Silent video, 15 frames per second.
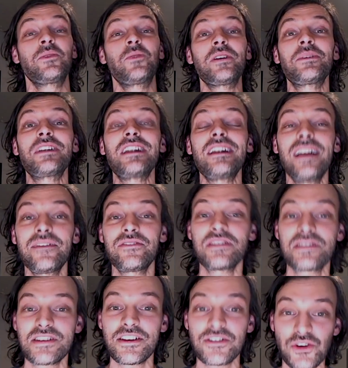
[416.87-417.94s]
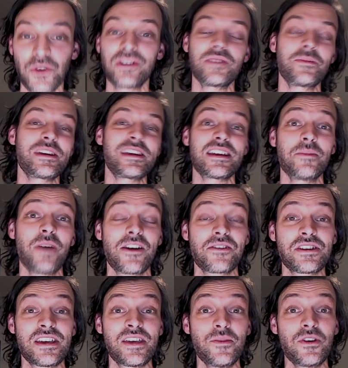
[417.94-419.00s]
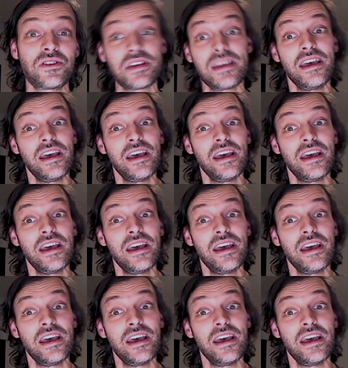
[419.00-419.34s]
We would love to see you join the Media Monarchy community